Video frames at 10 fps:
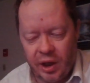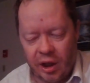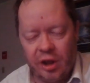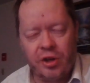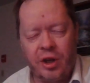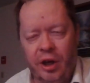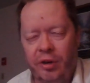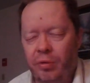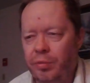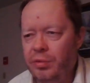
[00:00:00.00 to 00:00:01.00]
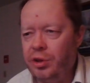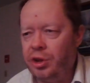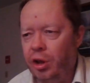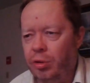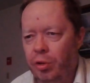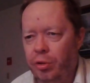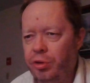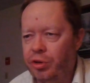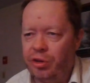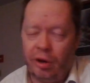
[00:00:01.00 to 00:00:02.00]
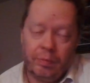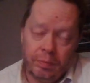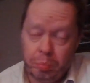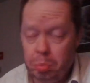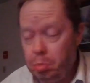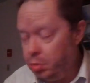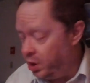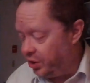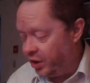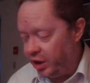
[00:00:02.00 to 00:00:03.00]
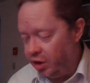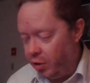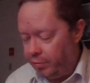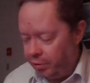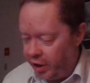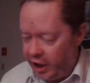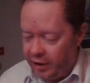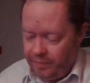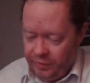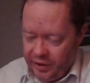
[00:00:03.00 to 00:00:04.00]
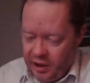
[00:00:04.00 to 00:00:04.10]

English cut chuck roast. So decided to go for that.